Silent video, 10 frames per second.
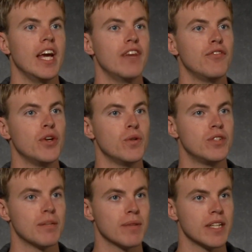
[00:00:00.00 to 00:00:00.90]
if you
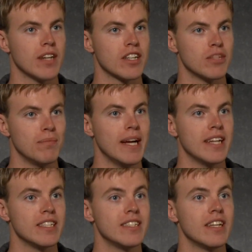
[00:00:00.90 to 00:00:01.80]
simply touch
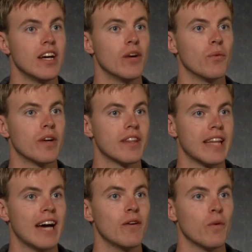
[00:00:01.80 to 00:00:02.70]
base with
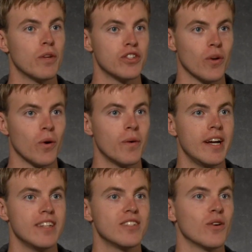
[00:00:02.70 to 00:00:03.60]
that which
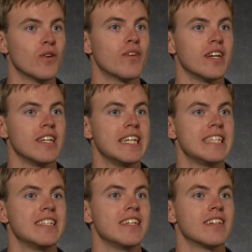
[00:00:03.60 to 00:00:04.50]
always already
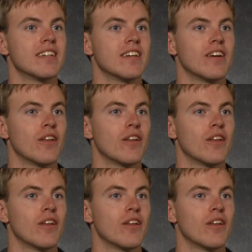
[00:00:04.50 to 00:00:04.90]
is here